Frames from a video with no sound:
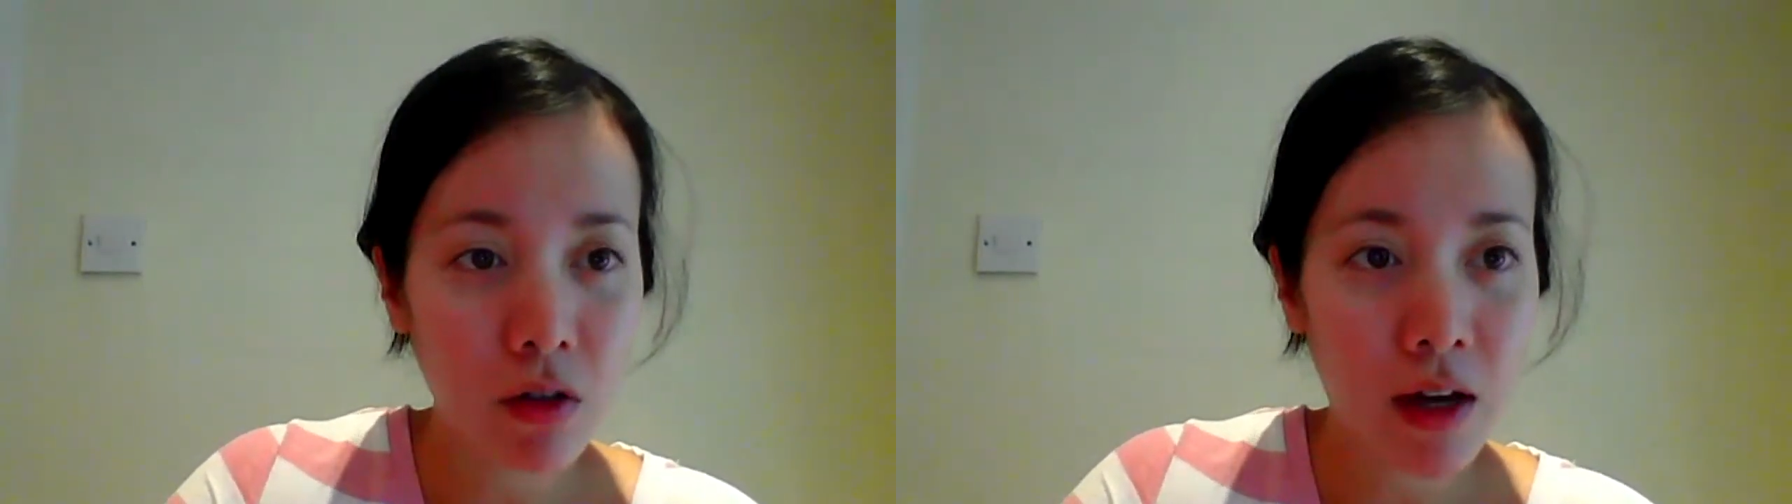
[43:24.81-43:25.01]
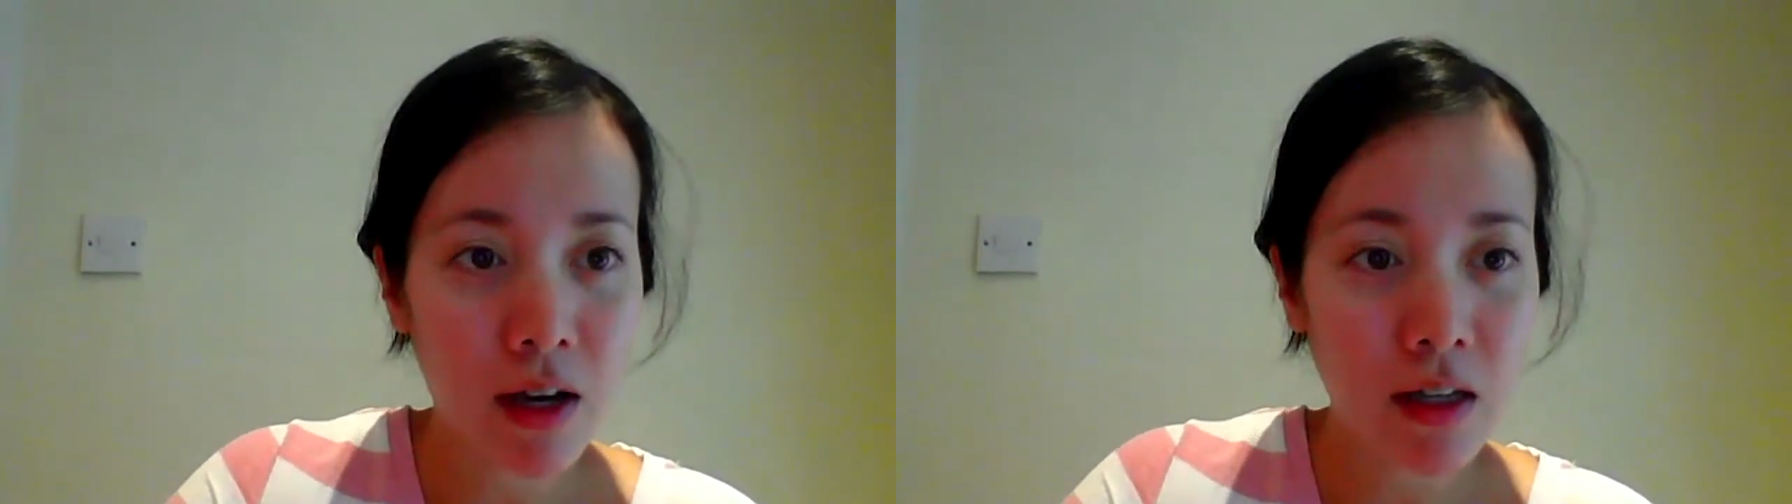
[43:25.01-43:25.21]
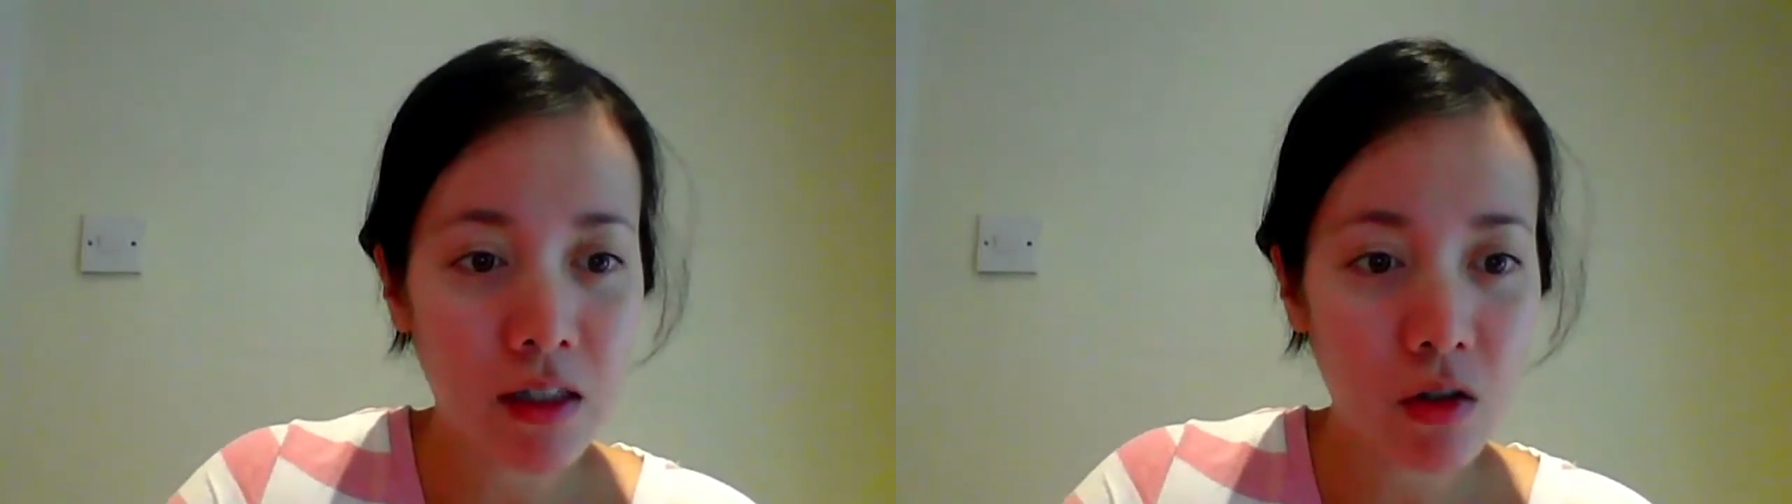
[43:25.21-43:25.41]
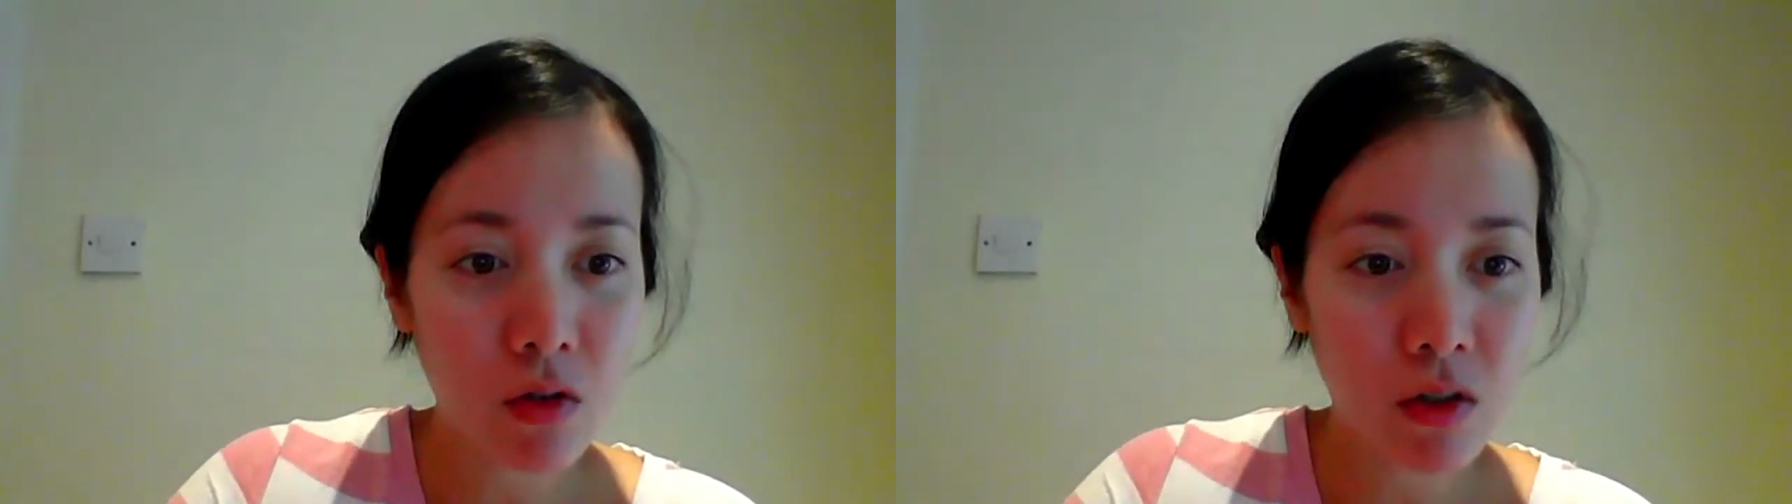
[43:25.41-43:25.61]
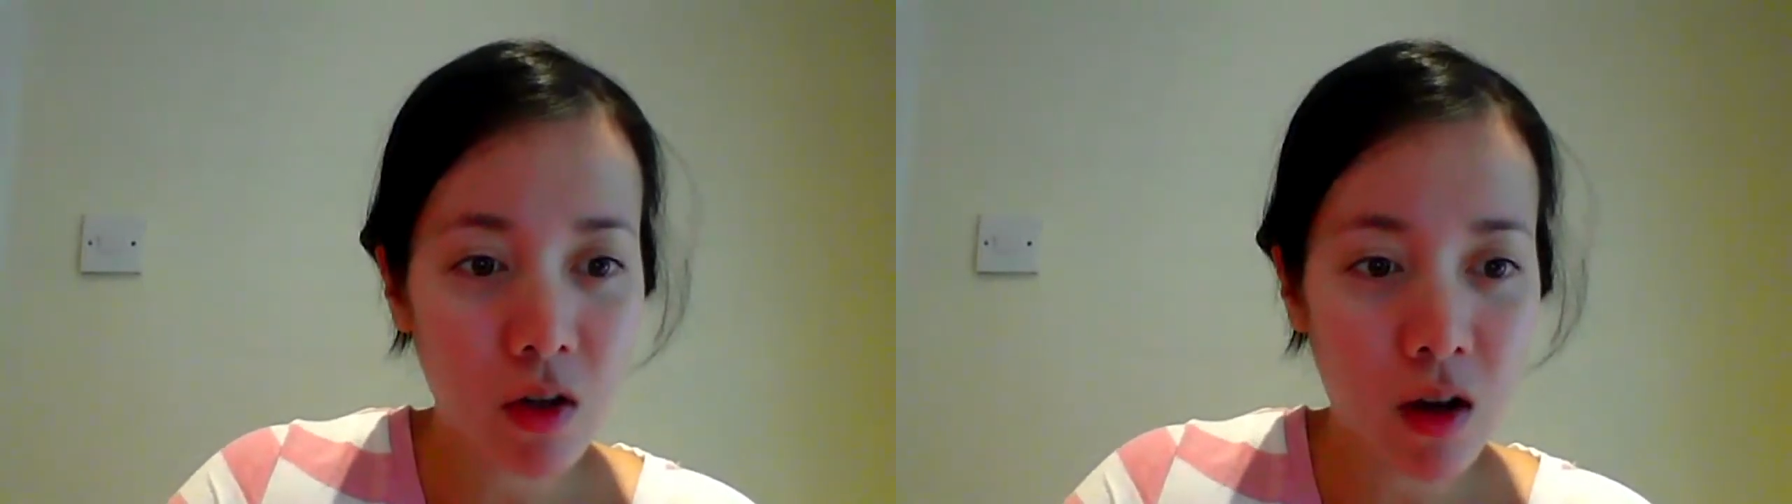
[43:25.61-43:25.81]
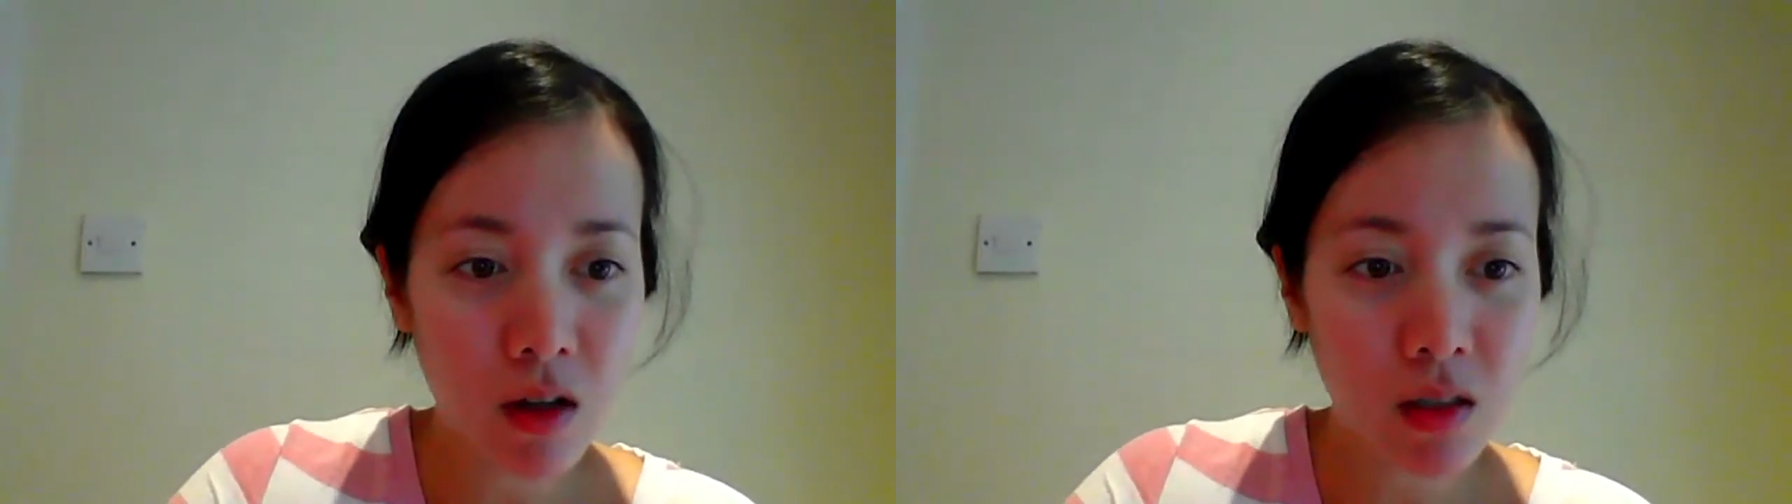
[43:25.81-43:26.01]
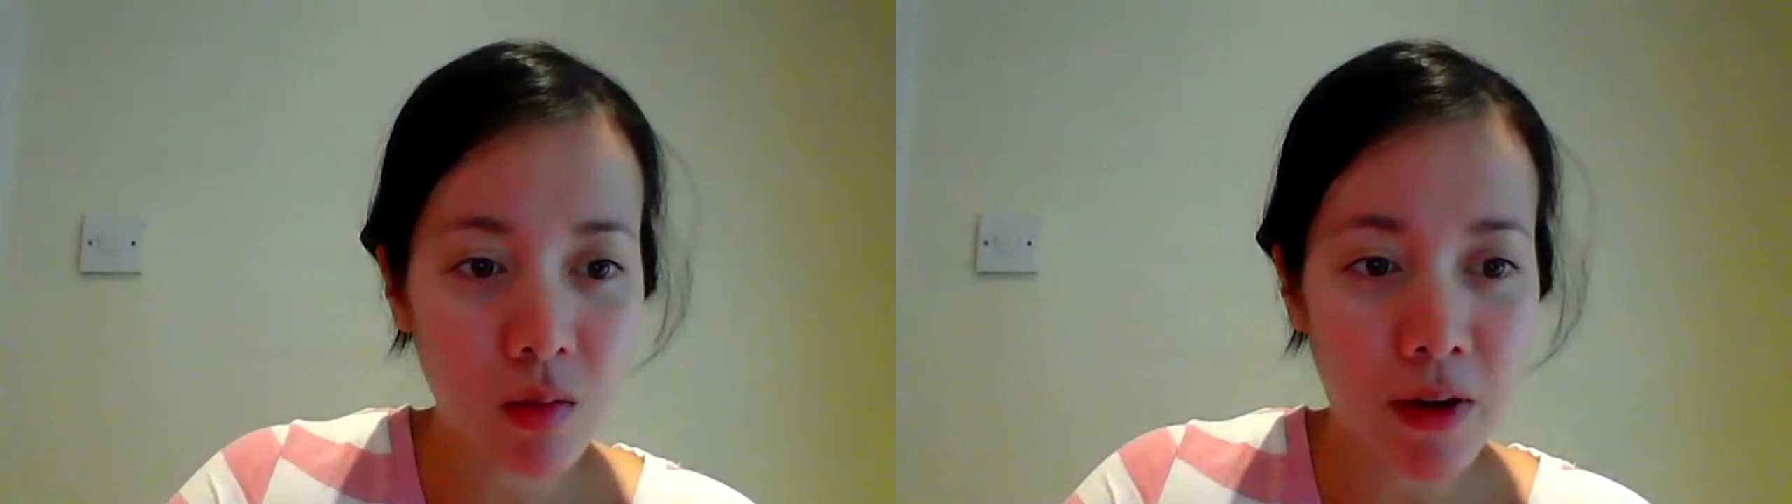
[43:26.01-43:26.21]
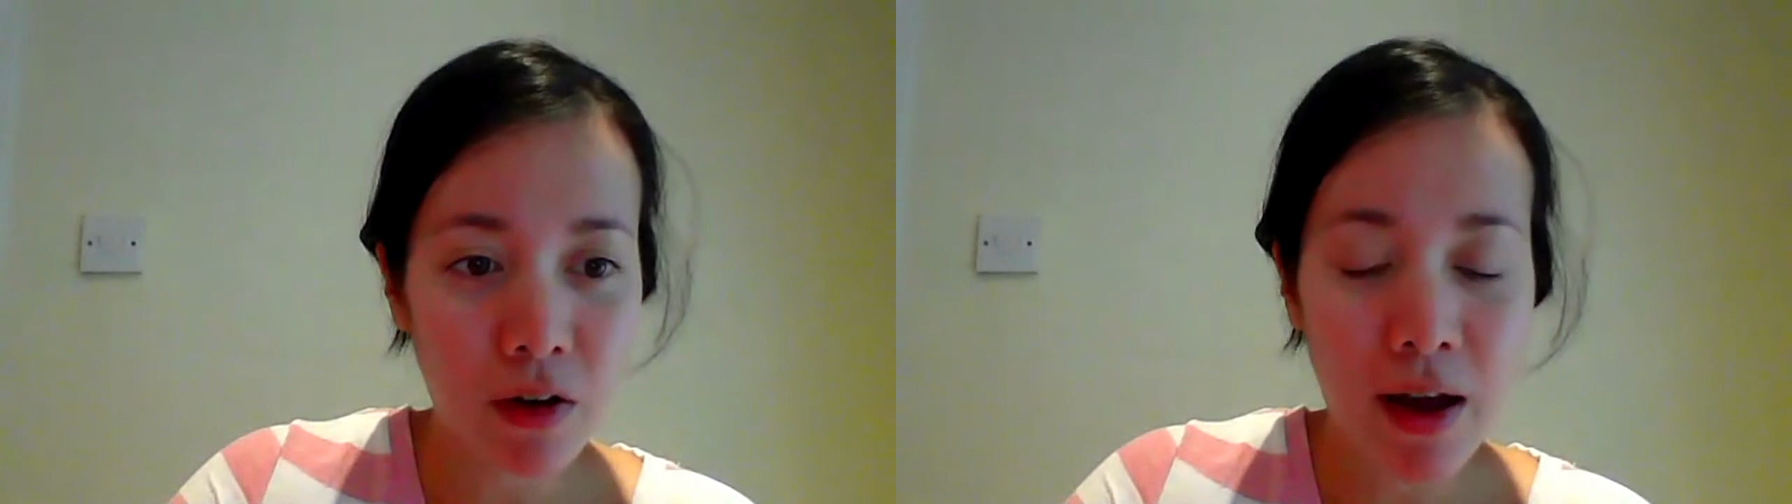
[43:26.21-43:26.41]
has also asked
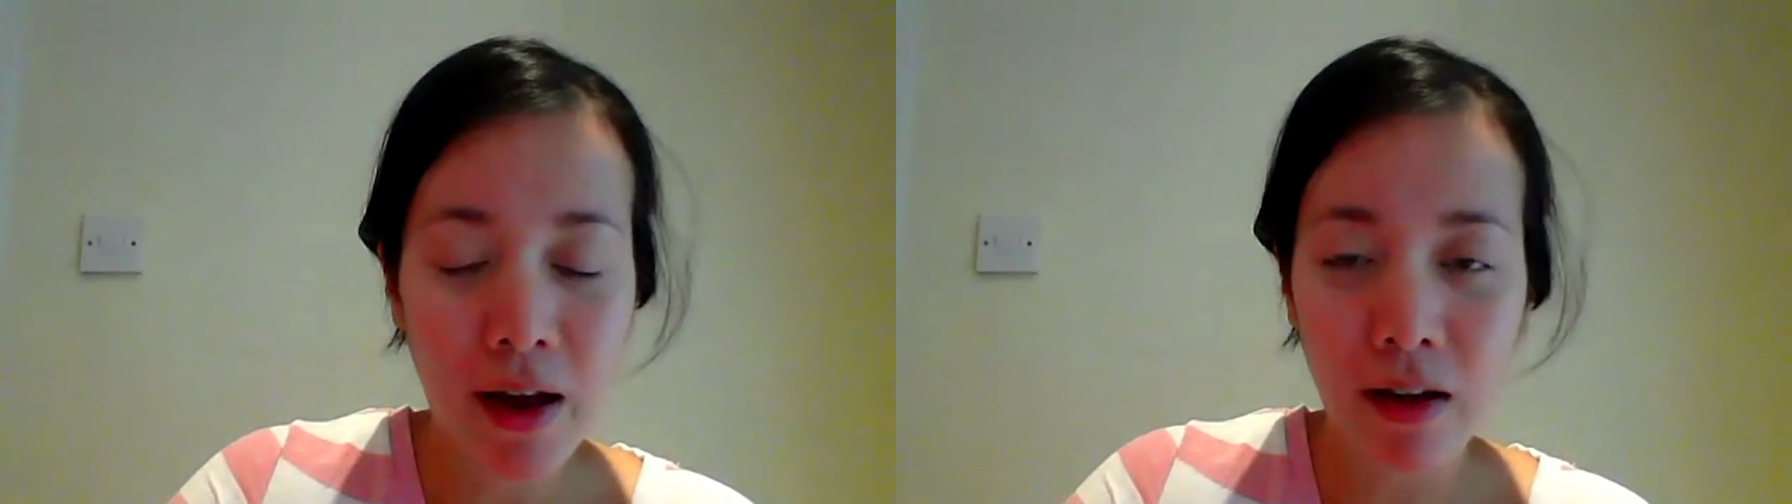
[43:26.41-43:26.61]
about